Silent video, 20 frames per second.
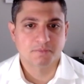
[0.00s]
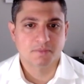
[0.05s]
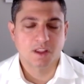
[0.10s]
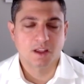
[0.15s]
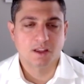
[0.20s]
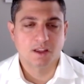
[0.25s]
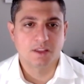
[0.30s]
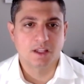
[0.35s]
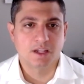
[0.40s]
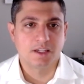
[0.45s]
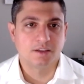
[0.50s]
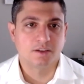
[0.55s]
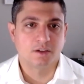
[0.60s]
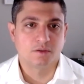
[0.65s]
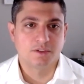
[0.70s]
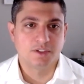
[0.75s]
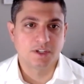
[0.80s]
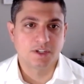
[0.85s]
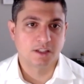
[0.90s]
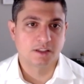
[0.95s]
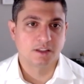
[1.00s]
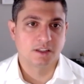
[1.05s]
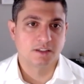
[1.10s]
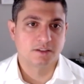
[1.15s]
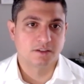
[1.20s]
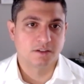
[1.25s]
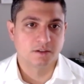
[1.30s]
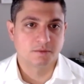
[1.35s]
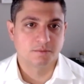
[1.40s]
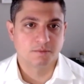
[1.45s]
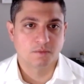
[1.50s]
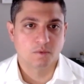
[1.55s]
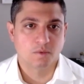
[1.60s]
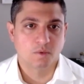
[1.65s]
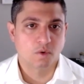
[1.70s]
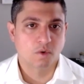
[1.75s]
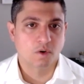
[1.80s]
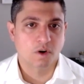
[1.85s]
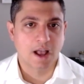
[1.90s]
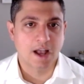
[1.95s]
that either didn't list them
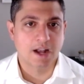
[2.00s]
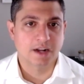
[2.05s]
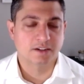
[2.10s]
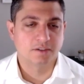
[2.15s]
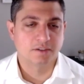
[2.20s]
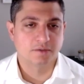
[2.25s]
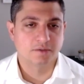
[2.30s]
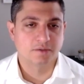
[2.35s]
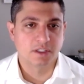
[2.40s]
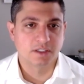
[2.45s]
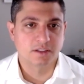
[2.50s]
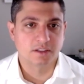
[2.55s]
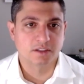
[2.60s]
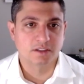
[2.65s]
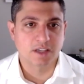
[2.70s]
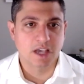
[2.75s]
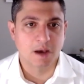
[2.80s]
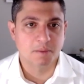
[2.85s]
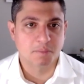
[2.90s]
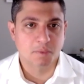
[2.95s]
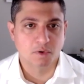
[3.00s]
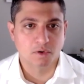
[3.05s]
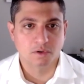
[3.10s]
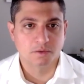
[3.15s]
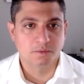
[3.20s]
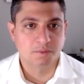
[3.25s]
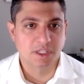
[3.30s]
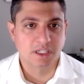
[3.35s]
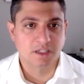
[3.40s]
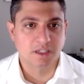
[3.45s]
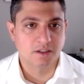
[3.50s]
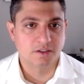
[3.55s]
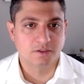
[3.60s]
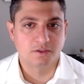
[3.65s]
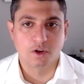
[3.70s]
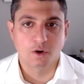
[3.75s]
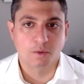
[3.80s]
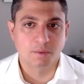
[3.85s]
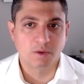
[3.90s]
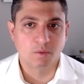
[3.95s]
or active listings got pulled because
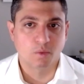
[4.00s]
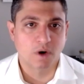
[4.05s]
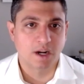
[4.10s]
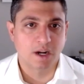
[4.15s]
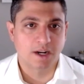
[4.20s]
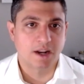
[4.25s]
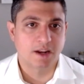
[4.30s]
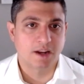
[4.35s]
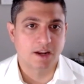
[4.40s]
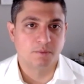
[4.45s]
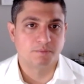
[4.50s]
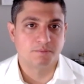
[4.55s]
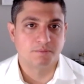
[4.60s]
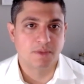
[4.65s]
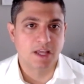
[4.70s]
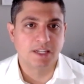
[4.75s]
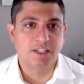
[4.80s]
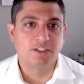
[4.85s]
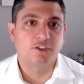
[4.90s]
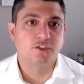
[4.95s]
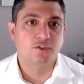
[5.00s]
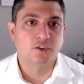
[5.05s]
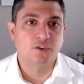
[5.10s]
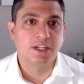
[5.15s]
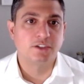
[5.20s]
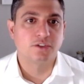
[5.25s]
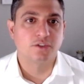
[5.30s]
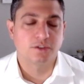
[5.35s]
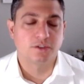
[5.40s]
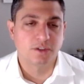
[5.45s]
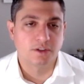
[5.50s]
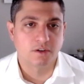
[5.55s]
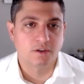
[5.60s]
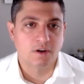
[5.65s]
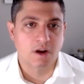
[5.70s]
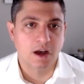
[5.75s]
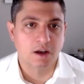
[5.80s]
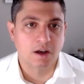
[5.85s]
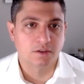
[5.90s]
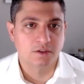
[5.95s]
nobody wanted any strangers in their
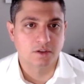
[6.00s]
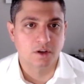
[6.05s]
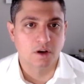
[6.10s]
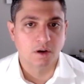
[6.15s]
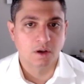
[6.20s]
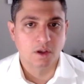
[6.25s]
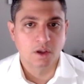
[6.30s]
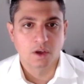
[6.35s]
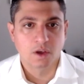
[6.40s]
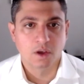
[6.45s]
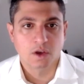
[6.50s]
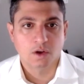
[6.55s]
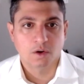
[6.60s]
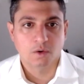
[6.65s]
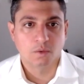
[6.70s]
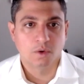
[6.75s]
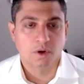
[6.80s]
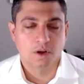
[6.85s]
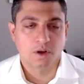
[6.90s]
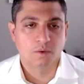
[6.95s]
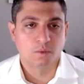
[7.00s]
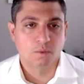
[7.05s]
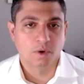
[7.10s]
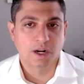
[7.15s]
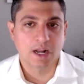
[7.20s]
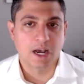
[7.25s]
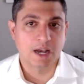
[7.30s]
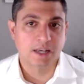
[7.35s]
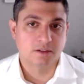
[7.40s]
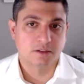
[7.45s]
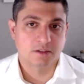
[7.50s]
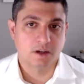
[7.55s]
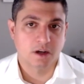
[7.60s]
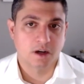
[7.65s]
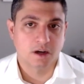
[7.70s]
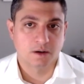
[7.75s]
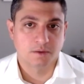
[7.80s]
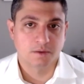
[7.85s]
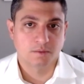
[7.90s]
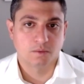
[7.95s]
house. So what I
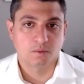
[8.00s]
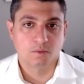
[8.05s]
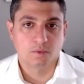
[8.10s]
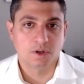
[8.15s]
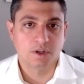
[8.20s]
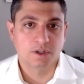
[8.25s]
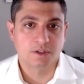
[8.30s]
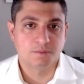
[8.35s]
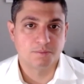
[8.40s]
saw was